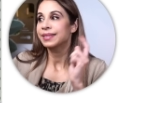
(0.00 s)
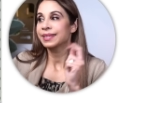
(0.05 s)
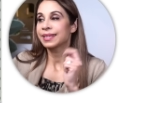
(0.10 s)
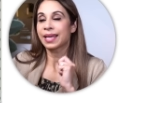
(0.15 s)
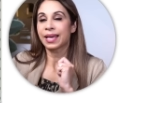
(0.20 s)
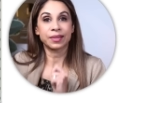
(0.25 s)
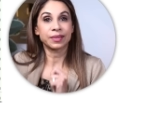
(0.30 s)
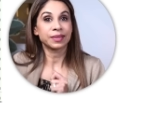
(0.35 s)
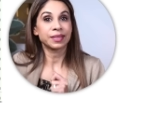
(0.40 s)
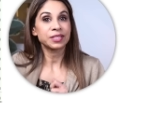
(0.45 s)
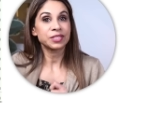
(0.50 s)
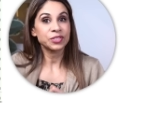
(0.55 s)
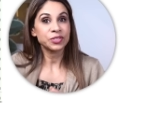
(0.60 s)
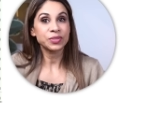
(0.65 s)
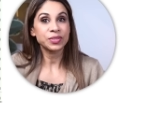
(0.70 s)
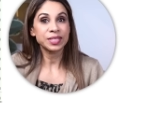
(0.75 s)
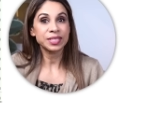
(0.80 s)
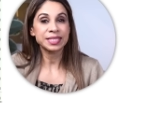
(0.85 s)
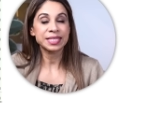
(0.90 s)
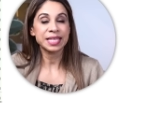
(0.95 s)
Now, let's
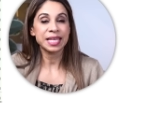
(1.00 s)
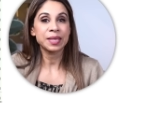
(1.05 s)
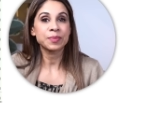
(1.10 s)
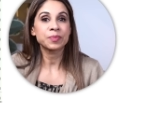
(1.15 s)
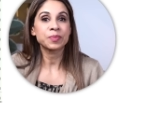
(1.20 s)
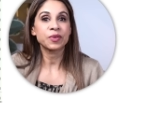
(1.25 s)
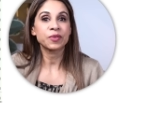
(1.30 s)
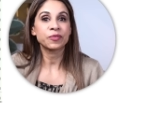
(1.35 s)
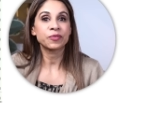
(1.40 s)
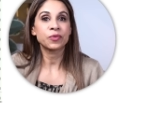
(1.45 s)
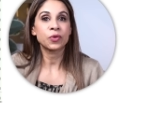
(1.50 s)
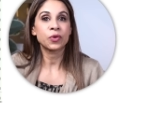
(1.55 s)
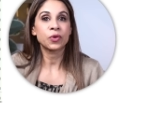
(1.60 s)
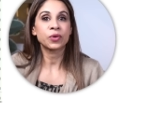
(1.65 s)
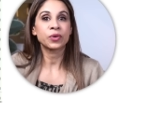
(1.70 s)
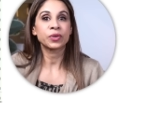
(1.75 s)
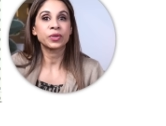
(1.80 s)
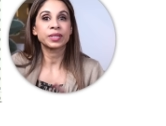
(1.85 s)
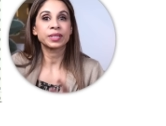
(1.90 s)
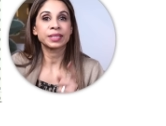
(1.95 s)
do the same
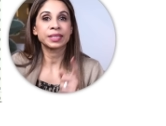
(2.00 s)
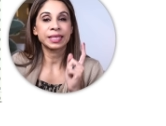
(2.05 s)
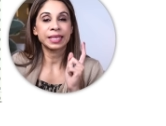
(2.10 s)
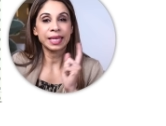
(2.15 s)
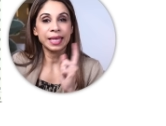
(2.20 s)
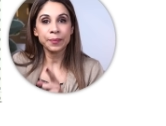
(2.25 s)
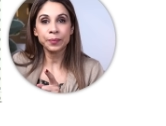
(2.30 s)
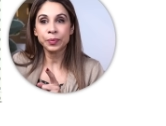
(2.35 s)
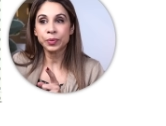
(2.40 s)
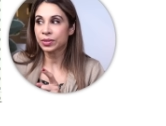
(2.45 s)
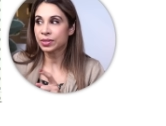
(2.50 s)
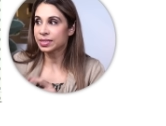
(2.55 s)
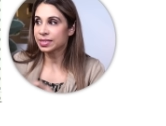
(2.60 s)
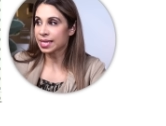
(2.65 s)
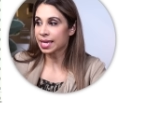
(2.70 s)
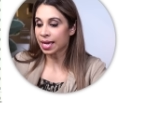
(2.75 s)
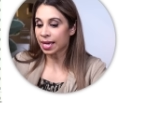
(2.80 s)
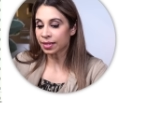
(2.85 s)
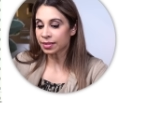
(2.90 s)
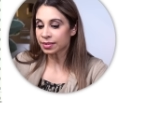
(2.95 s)
for the input
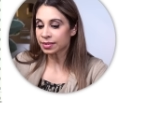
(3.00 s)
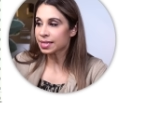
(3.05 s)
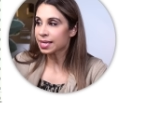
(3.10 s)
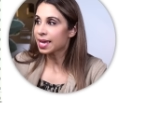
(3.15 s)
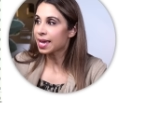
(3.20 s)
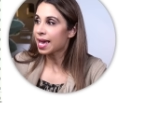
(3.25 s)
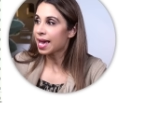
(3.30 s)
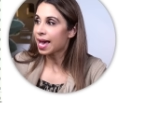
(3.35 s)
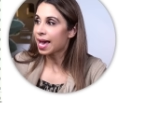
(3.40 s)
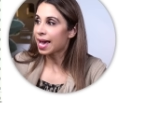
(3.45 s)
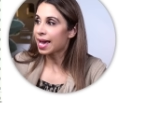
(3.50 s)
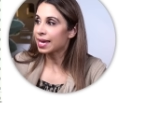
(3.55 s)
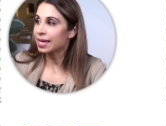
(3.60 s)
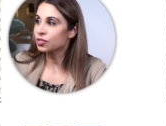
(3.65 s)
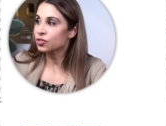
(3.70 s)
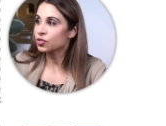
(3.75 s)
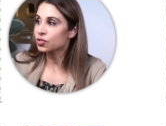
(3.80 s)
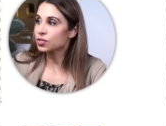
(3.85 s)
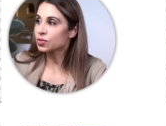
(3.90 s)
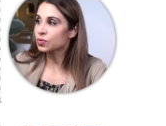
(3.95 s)
cells.
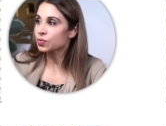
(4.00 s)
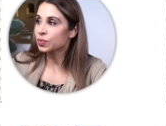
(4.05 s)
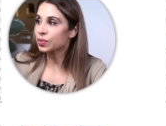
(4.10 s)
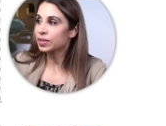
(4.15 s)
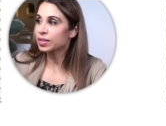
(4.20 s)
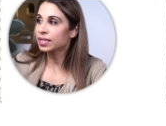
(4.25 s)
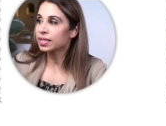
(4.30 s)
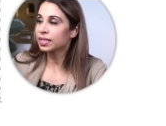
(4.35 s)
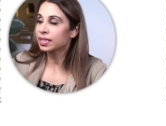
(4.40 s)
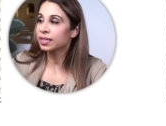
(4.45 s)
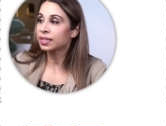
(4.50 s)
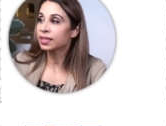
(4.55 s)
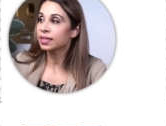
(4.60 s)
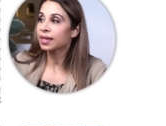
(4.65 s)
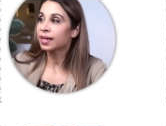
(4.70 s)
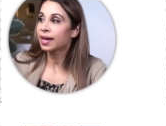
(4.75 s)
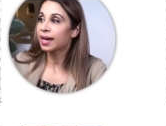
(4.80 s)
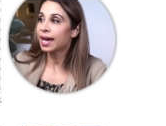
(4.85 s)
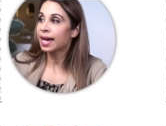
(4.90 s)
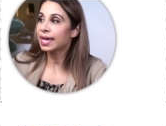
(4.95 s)
I just want to
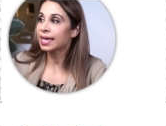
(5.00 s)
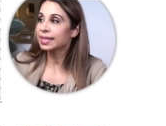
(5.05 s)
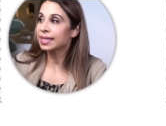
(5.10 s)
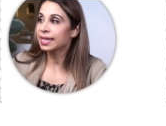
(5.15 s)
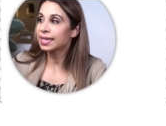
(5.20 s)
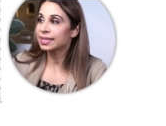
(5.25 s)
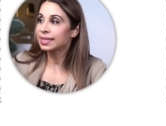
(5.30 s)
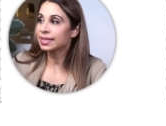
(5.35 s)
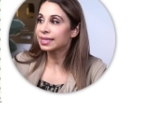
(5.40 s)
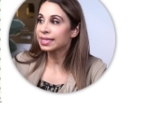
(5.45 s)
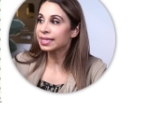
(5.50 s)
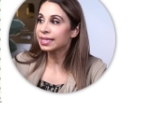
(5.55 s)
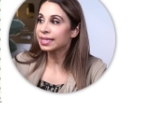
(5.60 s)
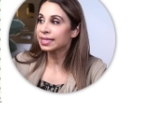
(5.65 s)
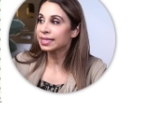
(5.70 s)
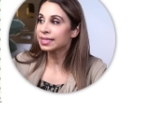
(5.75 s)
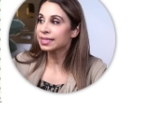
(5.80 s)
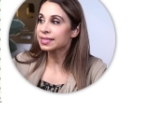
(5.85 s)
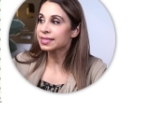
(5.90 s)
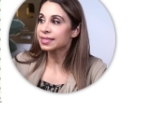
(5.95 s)
highlight
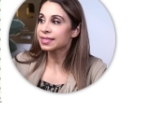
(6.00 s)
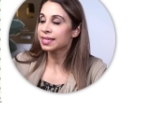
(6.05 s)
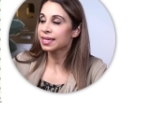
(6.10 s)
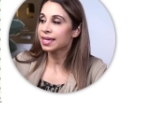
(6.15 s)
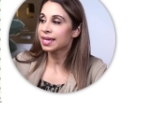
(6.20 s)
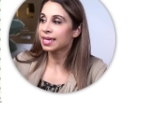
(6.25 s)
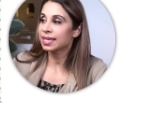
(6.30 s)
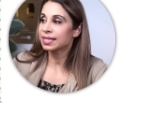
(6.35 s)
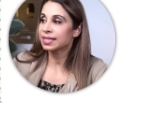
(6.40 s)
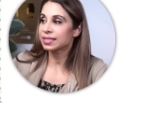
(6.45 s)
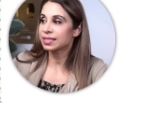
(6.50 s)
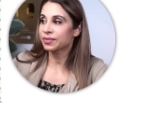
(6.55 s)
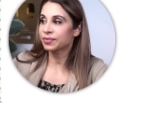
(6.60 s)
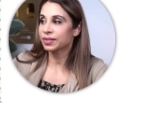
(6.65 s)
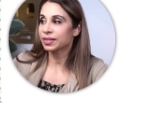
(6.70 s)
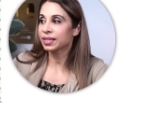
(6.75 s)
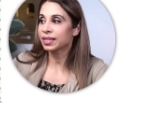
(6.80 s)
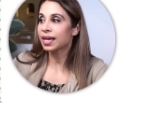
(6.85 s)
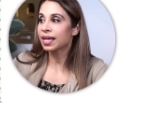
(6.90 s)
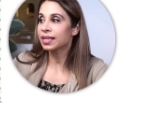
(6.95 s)
these in a
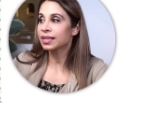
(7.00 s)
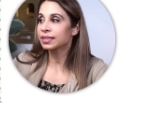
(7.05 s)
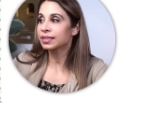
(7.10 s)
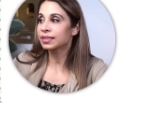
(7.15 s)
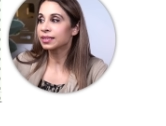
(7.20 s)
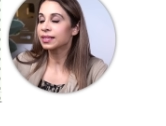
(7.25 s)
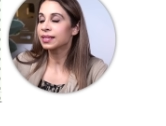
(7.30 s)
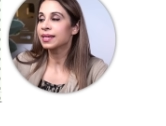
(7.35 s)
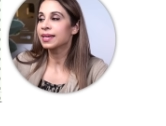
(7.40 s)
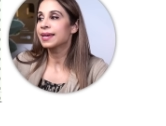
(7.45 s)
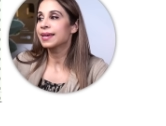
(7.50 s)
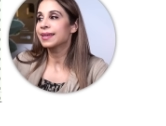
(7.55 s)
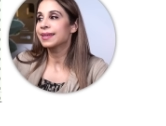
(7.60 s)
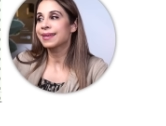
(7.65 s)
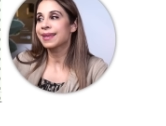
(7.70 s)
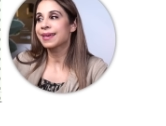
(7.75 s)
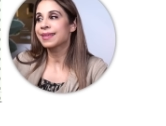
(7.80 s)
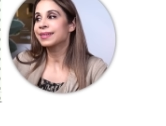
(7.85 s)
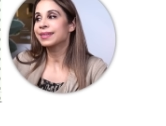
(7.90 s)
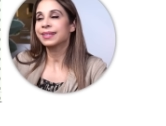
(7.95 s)
different color.
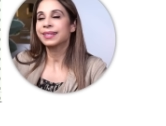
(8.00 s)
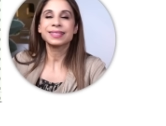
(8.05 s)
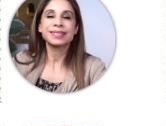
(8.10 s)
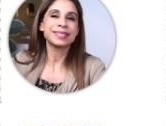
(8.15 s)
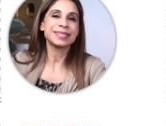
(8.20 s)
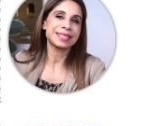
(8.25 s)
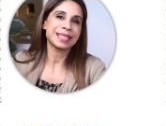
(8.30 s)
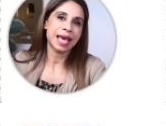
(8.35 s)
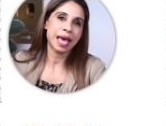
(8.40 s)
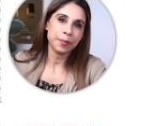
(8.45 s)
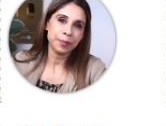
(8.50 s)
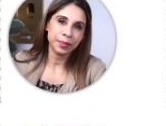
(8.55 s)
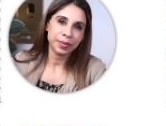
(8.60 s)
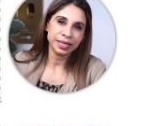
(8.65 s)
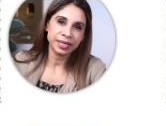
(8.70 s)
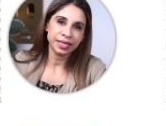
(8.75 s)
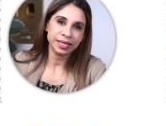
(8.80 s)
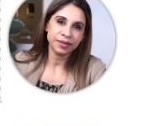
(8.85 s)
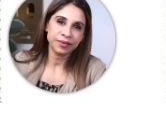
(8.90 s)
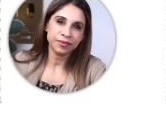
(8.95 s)
Now, there isn't that
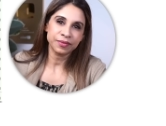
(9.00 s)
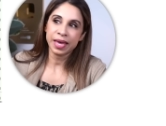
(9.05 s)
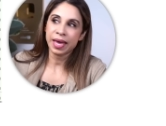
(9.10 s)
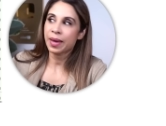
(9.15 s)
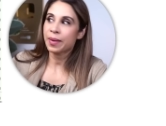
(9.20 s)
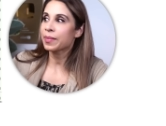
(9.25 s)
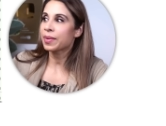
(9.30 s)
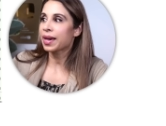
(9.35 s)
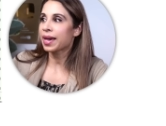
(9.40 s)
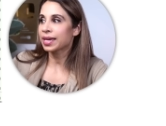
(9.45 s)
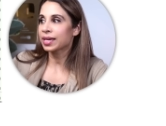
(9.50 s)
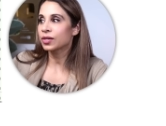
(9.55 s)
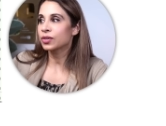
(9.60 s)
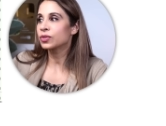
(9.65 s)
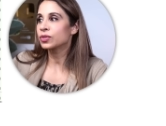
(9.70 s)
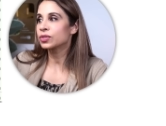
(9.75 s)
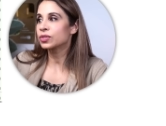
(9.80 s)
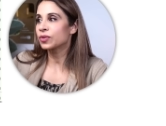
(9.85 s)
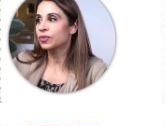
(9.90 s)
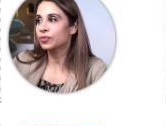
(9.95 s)
many of them. I
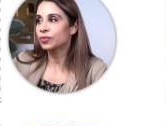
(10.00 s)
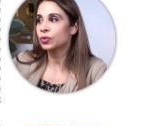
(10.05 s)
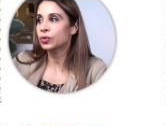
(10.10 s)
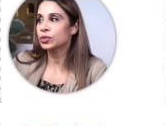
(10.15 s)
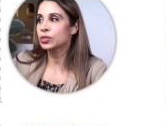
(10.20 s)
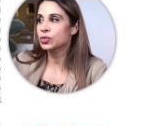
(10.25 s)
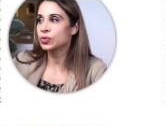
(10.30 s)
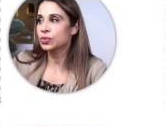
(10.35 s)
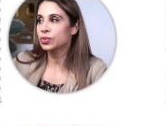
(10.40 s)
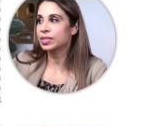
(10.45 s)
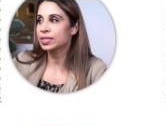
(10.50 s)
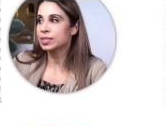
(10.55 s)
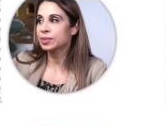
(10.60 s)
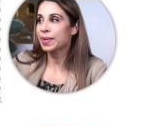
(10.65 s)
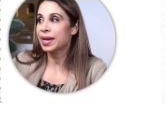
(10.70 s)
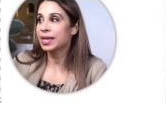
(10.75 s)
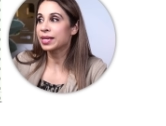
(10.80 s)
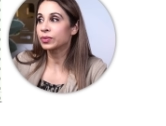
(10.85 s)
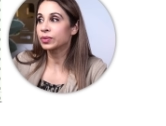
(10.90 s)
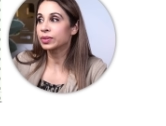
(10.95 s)
could, of course, do this
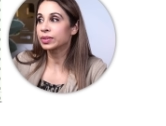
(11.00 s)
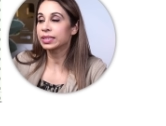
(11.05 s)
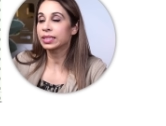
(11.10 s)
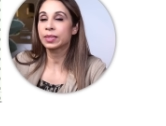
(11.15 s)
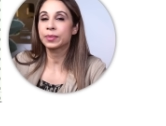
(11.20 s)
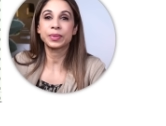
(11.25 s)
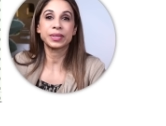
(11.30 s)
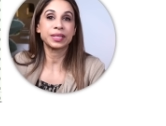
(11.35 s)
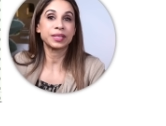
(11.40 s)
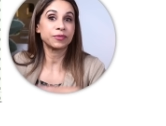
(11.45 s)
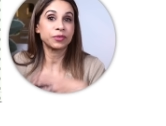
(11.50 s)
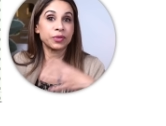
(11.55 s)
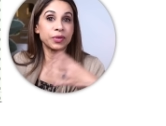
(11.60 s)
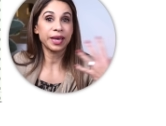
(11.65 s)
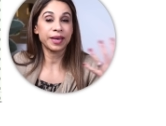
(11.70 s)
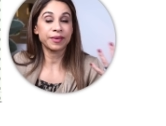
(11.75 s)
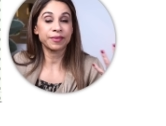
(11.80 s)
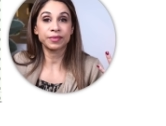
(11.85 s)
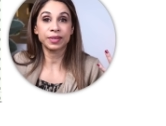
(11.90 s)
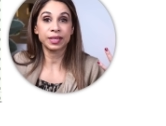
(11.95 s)
manually, but if you
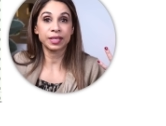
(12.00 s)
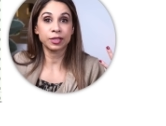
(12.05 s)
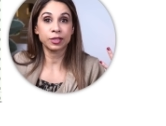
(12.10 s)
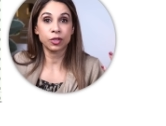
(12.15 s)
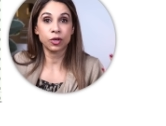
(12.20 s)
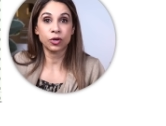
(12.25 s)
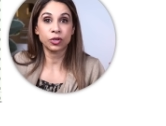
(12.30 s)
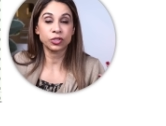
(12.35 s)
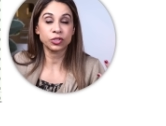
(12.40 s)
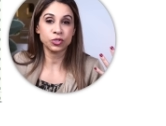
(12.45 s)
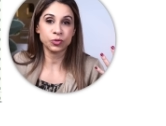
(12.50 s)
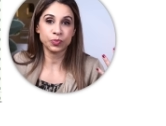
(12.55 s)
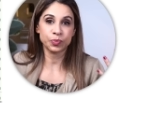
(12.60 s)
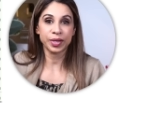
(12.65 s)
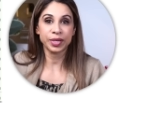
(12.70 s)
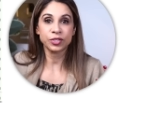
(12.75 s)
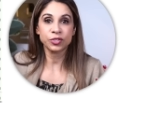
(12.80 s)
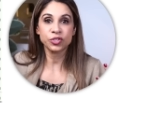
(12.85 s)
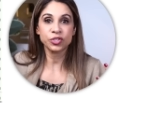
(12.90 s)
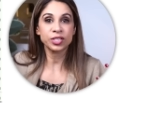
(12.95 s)
have a large
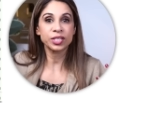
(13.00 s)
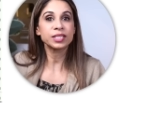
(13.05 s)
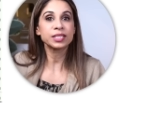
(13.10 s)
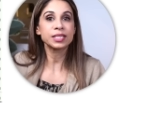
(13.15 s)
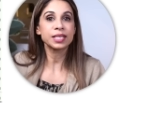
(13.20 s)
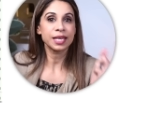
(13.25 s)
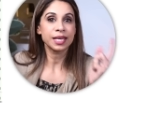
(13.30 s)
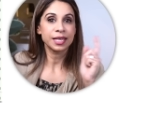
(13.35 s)
spreadsheet,